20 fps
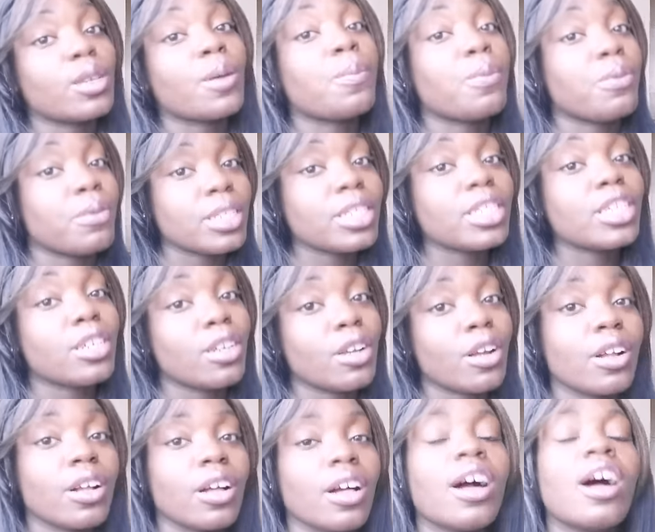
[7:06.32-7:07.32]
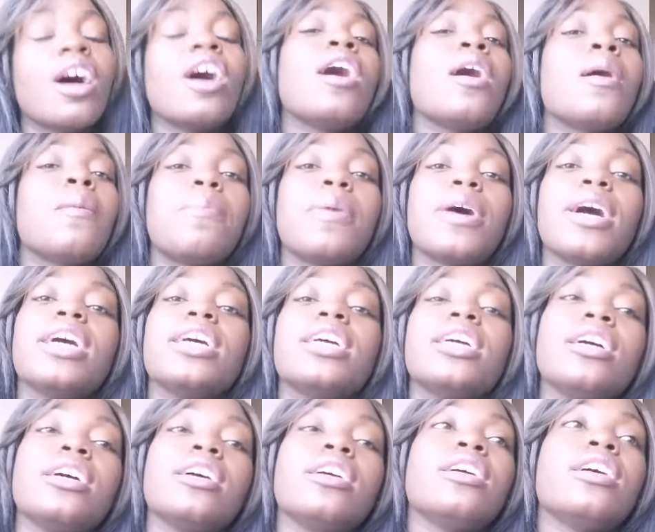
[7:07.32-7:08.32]
is a pretty girl. But
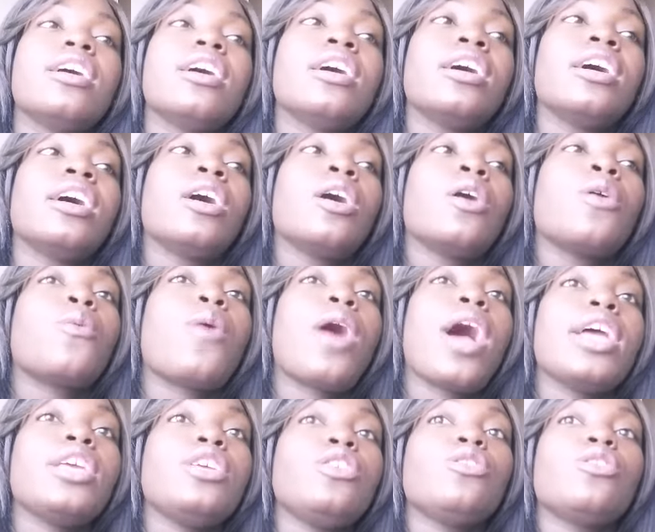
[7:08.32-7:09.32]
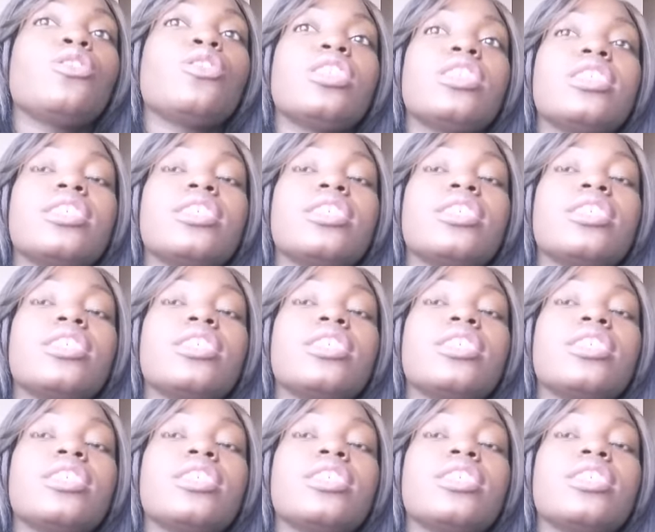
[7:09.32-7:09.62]
why are you